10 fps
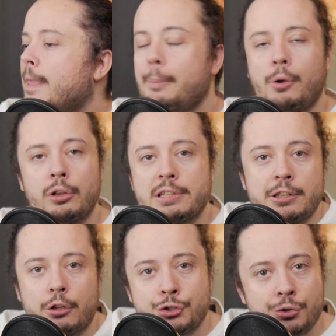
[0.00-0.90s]
I'm honestly
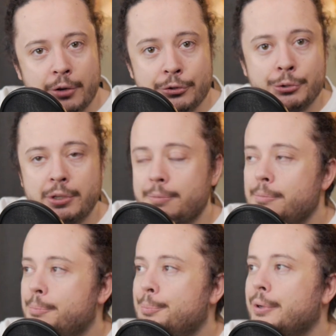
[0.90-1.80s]
not sure how to do it,
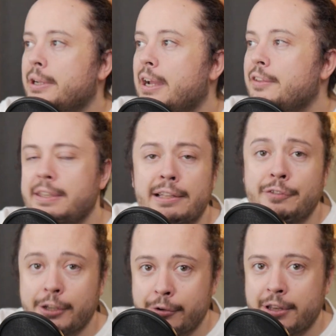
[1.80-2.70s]
but I think I'll
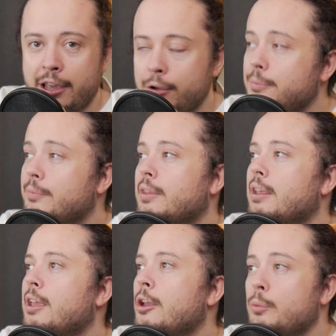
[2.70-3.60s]
figure it out
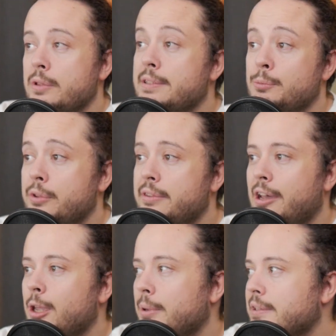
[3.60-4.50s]
with
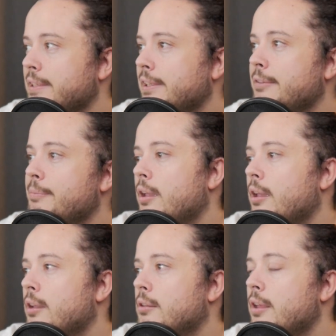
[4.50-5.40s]
time basically.
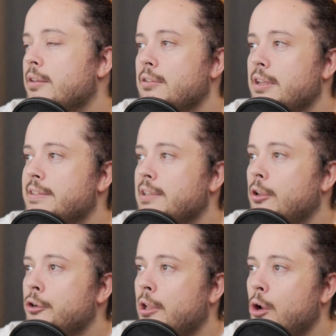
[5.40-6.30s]
And I still
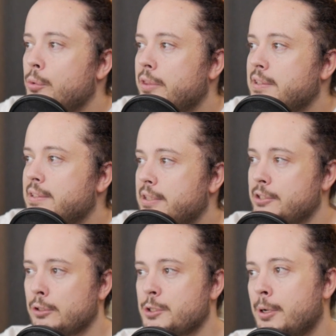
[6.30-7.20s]
learned a lot with this
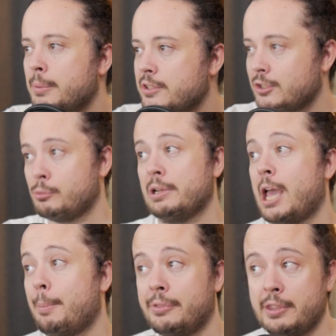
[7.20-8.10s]
whole experiment, so I'm really
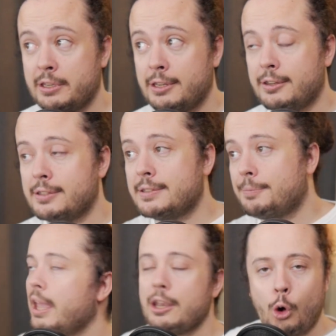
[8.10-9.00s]
happy that I did it.
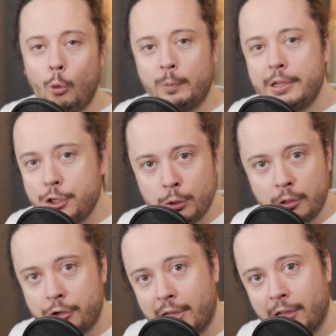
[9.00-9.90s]
And hopefully you
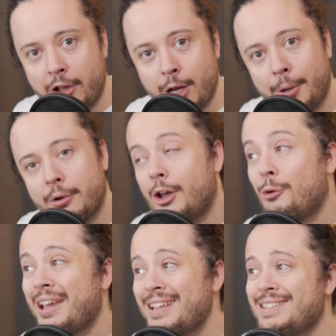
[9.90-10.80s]
learned a lot about
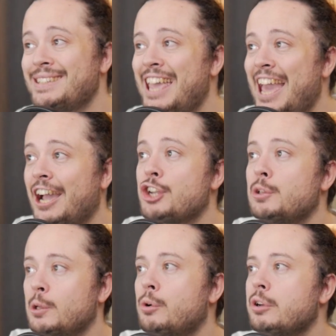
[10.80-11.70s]
how Etsy
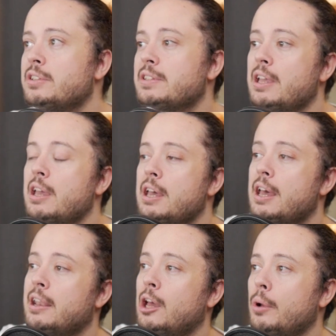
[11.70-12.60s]
actually works
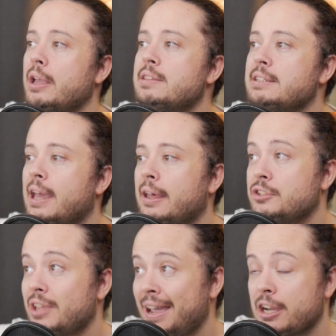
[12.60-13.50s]
and how Etsy
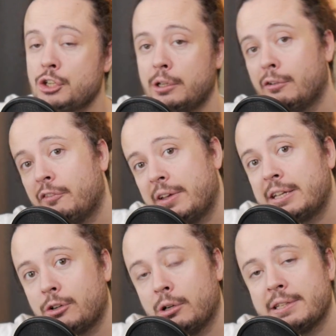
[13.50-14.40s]
ads actually
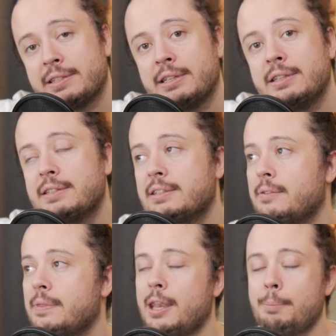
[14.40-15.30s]
affect our listings,
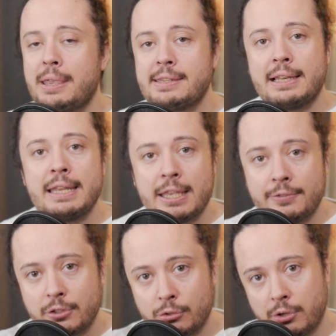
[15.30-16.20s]
that it basically
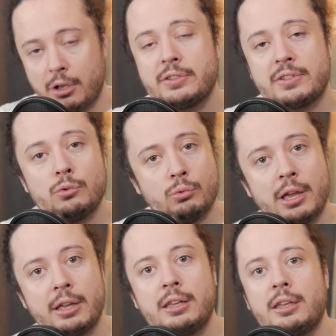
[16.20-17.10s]
gives us
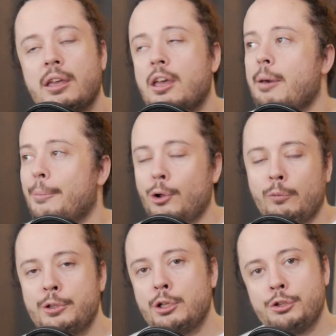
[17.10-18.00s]
rank. But
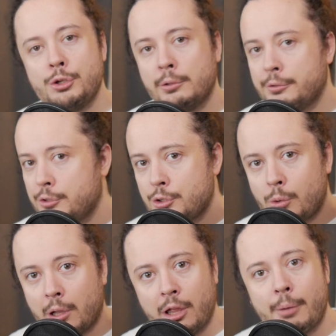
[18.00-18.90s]
hopefully you'll
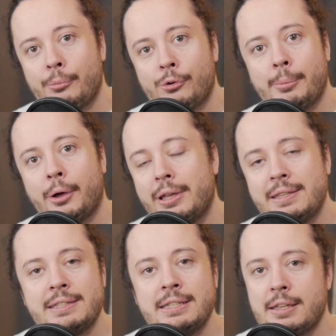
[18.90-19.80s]
know a lot more about
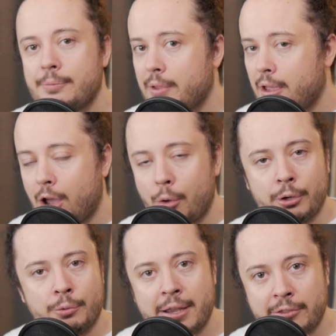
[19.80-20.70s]
Etsy, how
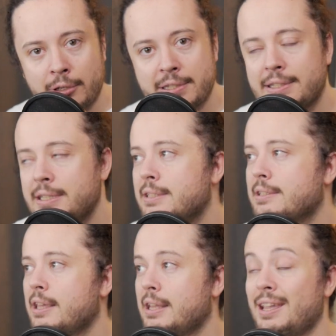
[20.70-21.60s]
they rank their listings,
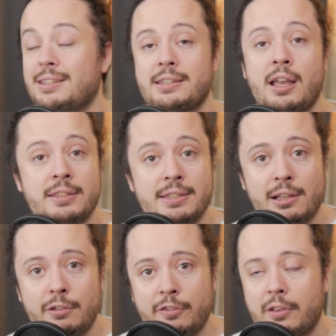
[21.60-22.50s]
and Etsy ads
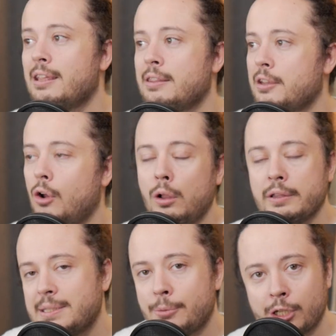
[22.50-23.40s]
itself, and that all
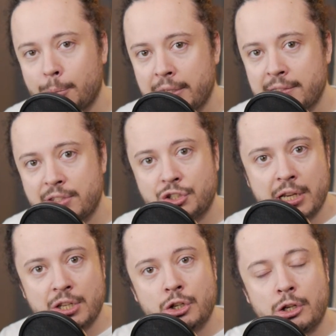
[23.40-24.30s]
these marketplaces
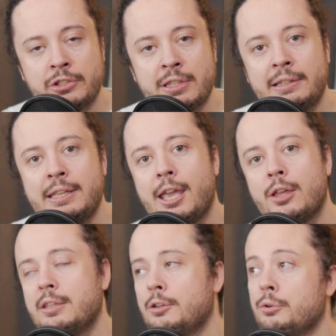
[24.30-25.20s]
change constantly,
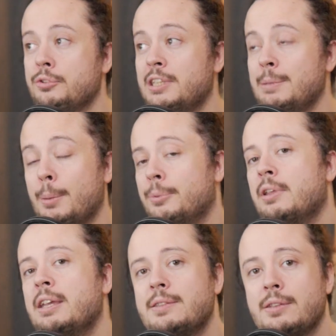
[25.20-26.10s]
and in order to keep up to
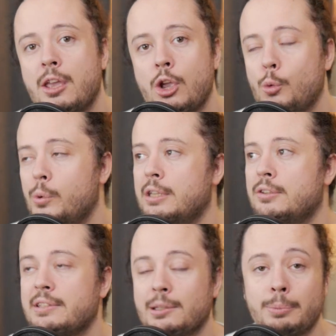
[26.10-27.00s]
date, we need
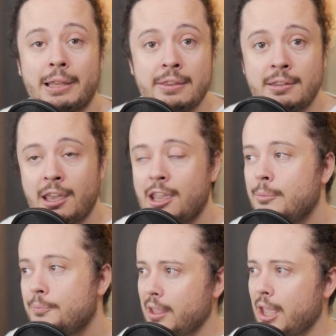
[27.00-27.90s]
to still play the
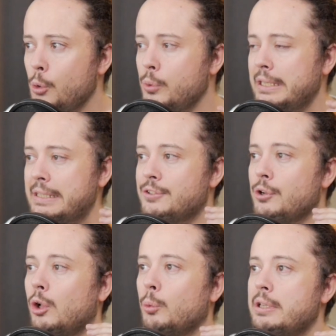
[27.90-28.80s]
game, and we need to
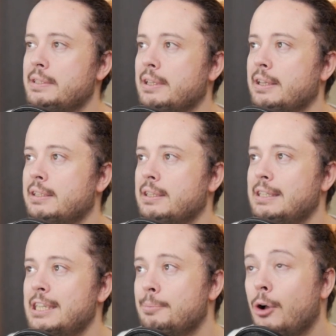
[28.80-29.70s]
always
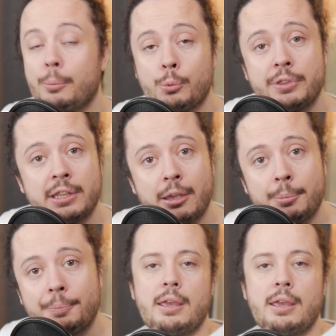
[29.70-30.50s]
keep up with the game.